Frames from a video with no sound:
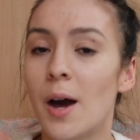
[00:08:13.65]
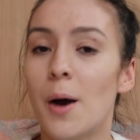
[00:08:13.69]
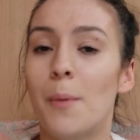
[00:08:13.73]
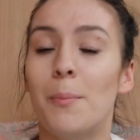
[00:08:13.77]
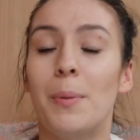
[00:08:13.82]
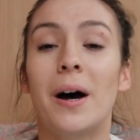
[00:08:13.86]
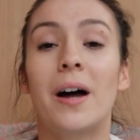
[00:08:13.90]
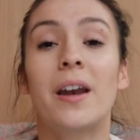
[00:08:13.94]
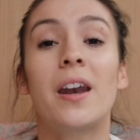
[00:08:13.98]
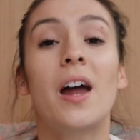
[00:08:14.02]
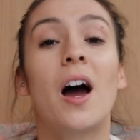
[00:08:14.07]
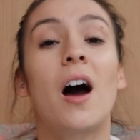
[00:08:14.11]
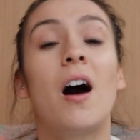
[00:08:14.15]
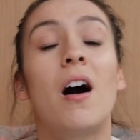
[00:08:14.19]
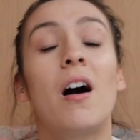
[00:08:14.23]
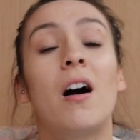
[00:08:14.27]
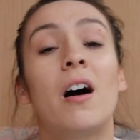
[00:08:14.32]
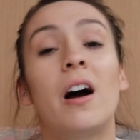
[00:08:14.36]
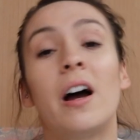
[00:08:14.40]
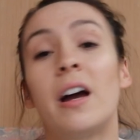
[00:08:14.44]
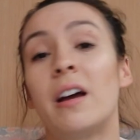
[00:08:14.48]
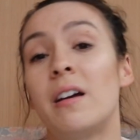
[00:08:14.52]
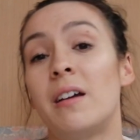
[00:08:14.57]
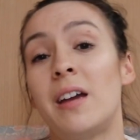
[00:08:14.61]
But
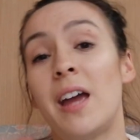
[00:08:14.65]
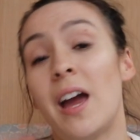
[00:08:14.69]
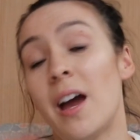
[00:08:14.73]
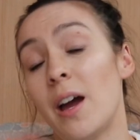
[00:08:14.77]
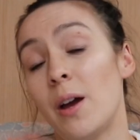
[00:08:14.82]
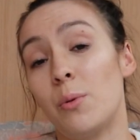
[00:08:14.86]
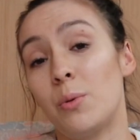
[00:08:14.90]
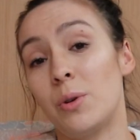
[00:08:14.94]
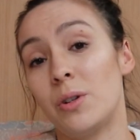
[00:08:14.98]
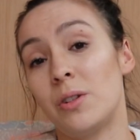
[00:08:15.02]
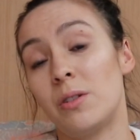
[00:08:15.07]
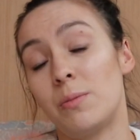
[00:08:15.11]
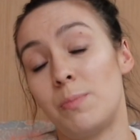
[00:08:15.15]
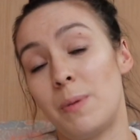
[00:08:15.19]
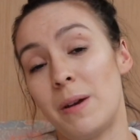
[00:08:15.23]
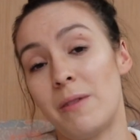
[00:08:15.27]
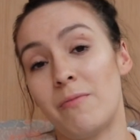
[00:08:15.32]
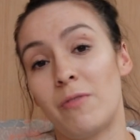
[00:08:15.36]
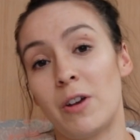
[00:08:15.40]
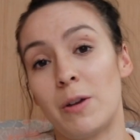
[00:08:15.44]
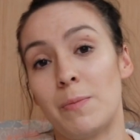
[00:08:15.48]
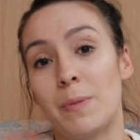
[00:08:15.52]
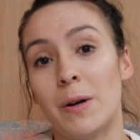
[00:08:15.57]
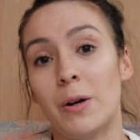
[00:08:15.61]
yeah, it was being
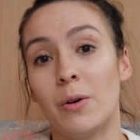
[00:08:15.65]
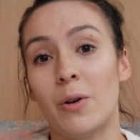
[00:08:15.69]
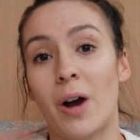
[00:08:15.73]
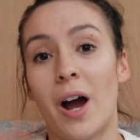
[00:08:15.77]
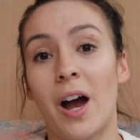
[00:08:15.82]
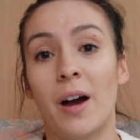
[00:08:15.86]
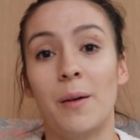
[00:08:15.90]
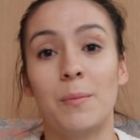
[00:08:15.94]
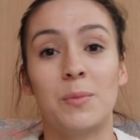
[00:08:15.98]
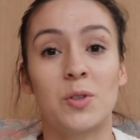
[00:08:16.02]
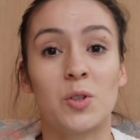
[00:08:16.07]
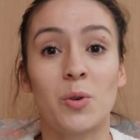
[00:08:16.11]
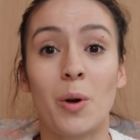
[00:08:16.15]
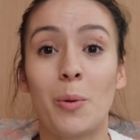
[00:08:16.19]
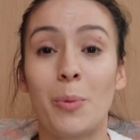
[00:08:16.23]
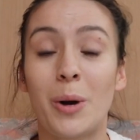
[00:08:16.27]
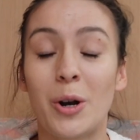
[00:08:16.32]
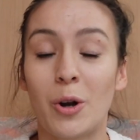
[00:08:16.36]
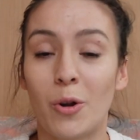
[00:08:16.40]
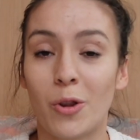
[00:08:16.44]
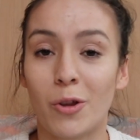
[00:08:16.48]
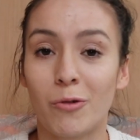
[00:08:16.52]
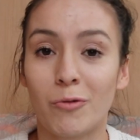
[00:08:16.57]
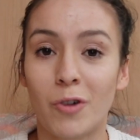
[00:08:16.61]
rebuilt. So I
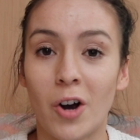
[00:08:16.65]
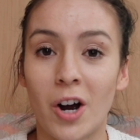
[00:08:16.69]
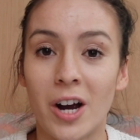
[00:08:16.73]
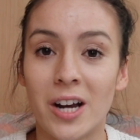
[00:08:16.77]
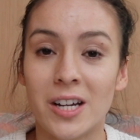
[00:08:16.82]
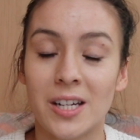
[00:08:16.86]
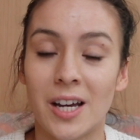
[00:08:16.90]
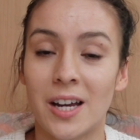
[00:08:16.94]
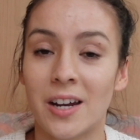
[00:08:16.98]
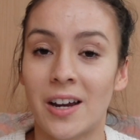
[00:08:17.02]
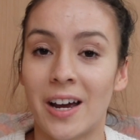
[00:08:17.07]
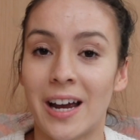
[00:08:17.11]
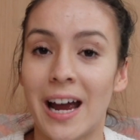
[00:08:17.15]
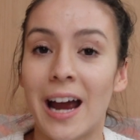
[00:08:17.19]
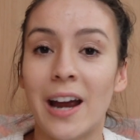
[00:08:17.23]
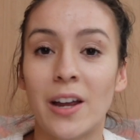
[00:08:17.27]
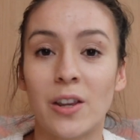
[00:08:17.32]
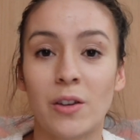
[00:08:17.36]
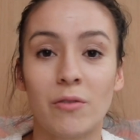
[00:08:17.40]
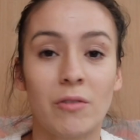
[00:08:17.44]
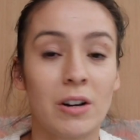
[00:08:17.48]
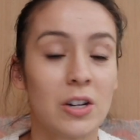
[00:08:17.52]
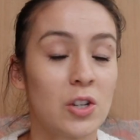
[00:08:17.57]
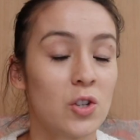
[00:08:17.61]
went on the ride and I ate at
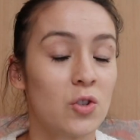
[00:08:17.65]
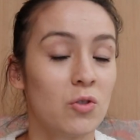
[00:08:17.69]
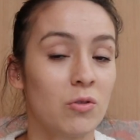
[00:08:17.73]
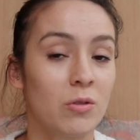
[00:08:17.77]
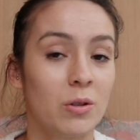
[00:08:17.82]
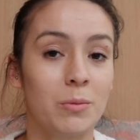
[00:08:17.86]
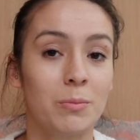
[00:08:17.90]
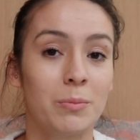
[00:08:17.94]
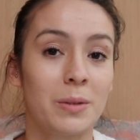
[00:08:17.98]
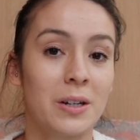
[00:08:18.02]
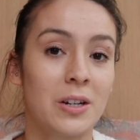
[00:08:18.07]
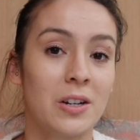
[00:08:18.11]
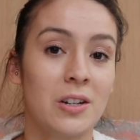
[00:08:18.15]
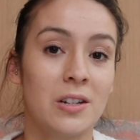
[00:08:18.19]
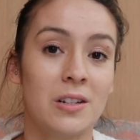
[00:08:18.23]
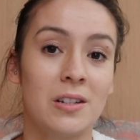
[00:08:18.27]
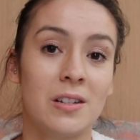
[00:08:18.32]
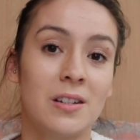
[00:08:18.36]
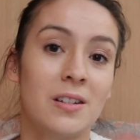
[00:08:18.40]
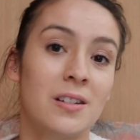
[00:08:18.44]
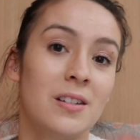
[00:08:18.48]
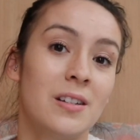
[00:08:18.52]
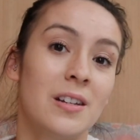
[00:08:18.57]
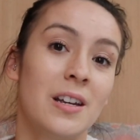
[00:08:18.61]
the restaurant
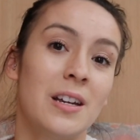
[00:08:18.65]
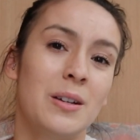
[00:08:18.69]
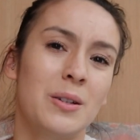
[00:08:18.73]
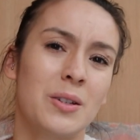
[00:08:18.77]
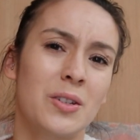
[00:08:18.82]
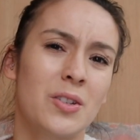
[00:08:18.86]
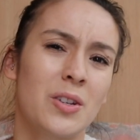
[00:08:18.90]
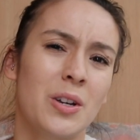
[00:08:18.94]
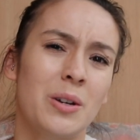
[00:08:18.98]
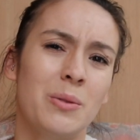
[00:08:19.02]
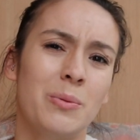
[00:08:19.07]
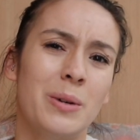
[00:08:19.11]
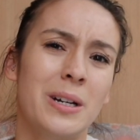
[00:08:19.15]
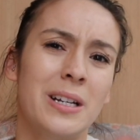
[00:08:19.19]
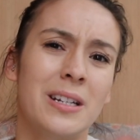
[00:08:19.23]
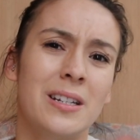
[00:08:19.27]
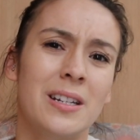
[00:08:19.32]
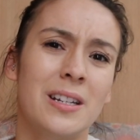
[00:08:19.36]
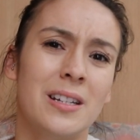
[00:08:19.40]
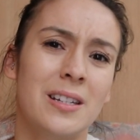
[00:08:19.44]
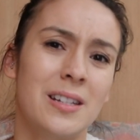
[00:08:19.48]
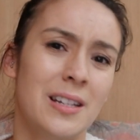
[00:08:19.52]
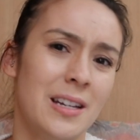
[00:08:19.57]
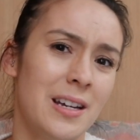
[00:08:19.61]
because it was so weird
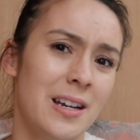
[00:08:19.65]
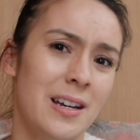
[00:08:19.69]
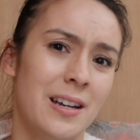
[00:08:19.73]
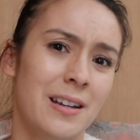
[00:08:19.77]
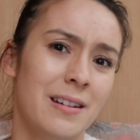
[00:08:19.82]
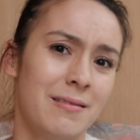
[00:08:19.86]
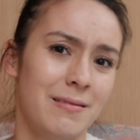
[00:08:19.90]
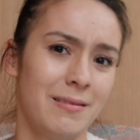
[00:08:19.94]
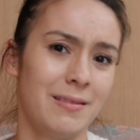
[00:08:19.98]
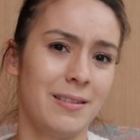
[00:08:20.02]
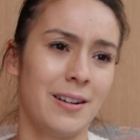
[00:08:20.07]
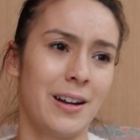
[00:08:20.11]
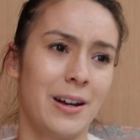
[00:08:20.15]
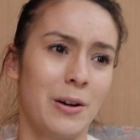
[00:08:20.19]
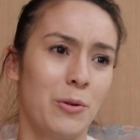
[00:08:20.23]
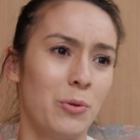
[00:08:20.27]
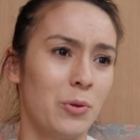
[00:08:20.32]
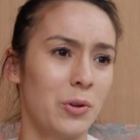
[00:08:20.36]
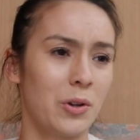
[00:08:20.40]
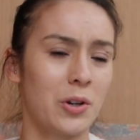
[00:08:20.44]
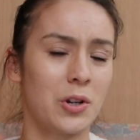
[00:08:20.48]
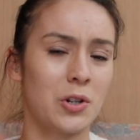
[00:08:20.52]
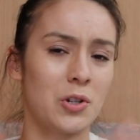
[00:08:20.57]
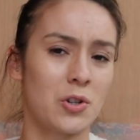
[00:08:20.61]
to see it, like all
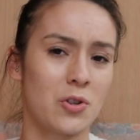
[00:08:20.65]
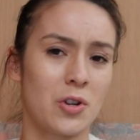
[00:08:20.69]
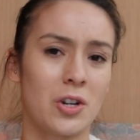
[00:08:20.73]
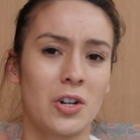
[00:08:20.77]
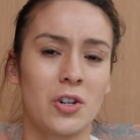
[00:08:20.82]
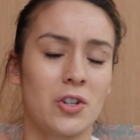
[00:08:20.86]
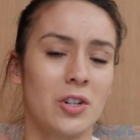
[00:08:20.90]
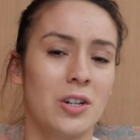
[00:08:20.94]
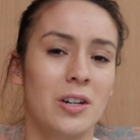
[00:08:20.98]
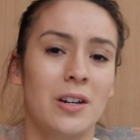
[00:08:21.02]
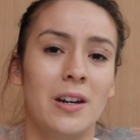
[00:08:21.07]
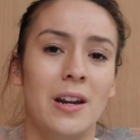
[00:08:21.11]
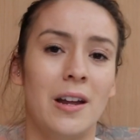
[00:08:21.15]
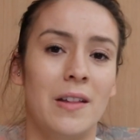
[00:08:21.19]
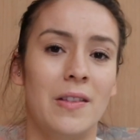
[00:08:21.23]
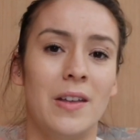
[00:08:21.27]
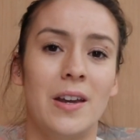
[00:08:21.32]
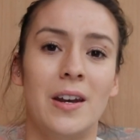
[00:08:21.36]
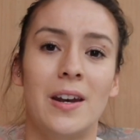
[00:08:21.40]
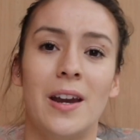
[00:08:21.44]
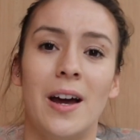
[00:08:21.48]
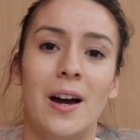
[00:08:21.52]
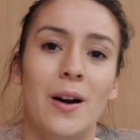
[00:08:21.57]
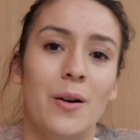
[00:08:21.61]
the construction, and
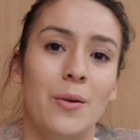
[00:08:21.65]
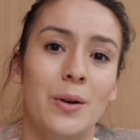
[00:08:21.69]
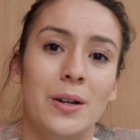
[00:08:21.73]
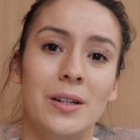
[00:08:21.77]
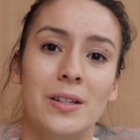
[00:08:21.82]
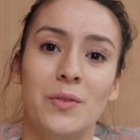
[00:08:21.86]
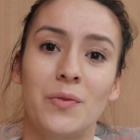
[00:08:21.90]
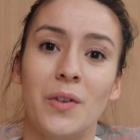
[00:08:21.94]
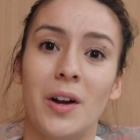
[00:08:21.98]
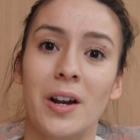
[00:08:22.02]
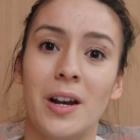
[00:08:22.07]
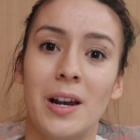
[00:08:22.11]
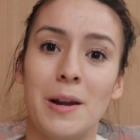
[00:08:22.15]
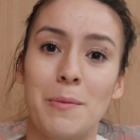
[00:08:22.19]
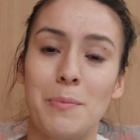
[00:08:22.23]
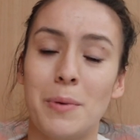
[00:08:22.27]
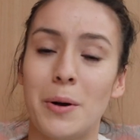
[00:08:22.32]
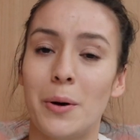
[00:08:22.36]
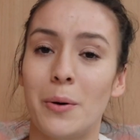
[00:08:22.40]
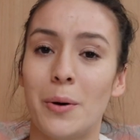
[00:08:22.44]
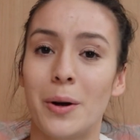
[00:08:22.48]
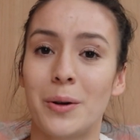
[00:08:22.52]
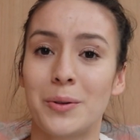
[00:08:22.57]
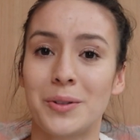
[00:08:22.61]
then now it's finally
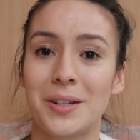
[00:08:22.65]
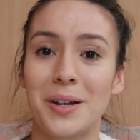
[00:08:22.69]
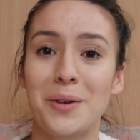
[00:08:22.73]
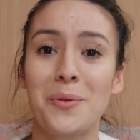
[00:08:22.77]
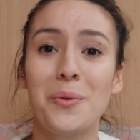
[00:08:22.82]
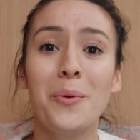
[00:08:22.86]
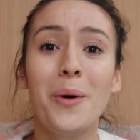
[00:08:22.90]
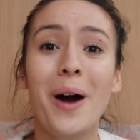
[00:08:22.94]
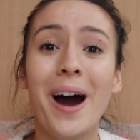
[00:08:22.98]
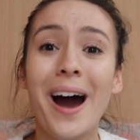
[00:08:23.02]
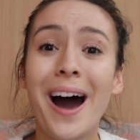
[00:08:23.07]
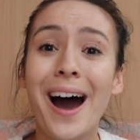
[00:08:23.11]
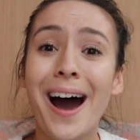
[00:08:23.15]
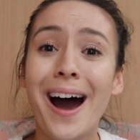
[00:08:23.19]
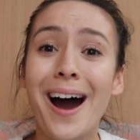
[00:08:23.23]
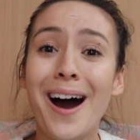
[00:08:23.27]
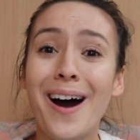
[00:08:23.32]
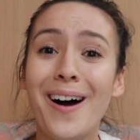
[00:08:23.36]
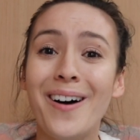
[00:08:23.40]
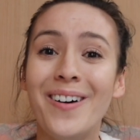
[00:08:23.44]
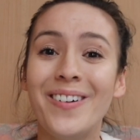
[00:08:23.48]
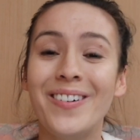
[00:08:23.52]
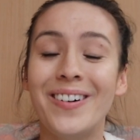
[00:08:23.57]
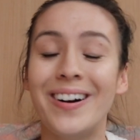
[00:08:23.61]
built. I was like,
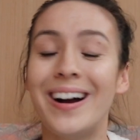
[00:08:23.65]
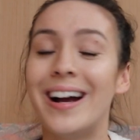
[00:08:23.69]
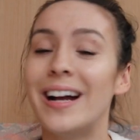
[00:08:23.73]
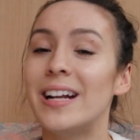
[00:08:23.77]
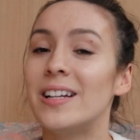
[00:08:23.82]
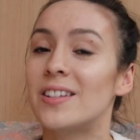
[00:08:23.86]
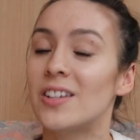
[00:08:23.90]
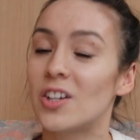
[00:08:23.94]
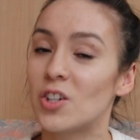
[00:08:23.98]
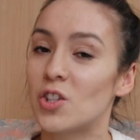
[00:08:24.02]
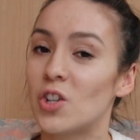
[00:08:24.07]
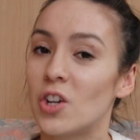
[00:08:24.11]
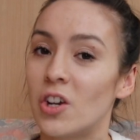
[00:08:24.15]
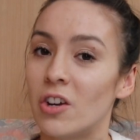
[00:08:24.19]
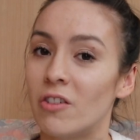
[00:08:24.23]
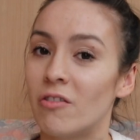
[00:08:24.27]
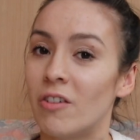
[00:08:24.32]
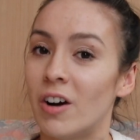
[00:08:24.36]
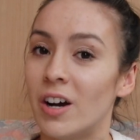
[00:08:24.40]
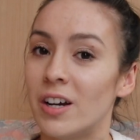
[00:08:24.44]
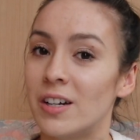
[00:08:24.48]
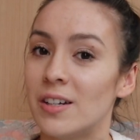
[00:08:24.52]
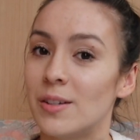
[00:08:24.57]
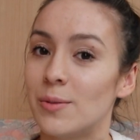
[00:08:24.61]
wow, it's such a good
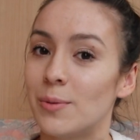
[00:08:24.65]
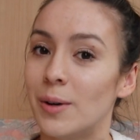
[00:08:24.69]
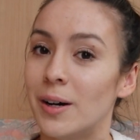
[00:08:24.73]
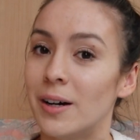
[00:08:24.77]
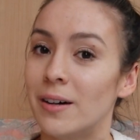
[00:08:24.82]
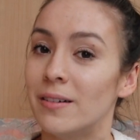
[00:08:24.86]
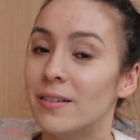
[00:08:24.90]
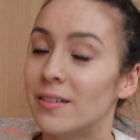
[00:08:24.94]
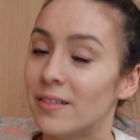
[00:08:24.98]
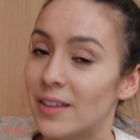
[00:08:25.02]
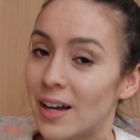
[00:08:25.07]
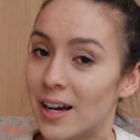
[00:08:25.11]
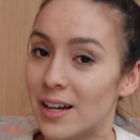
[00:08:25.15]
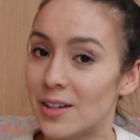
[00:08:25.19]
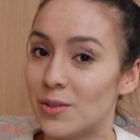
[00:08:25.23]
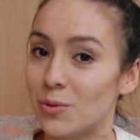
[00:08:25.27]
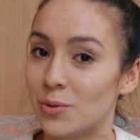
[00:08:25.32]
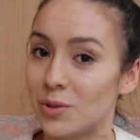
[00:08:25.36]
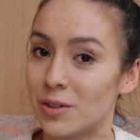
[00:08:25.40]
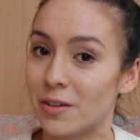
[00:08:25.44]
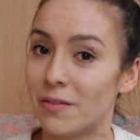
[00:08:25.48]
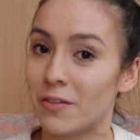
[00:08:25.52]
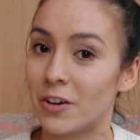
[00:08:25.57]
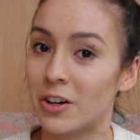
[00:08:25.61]
ride as well. That is
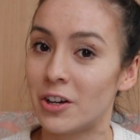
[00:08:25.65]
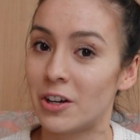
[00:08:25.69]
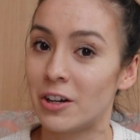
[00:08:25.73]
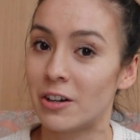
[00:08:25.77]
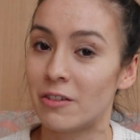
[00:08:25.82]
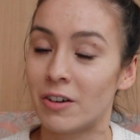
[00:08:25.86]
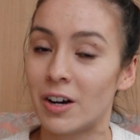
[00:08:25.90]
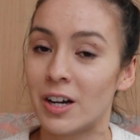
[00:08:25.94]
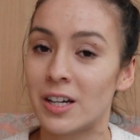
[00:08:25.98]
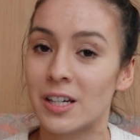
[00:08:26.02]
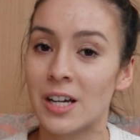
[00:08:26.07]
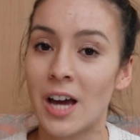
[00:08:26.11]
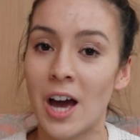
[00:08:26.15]
also a very good ride.